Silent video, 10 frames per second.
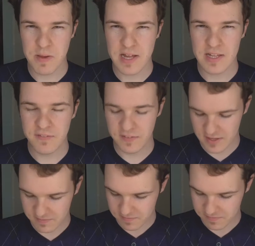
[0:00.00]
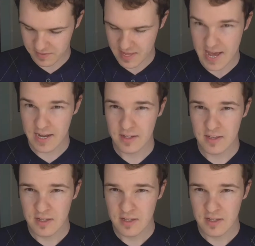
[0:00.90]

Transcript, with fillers: barely forgive him for that.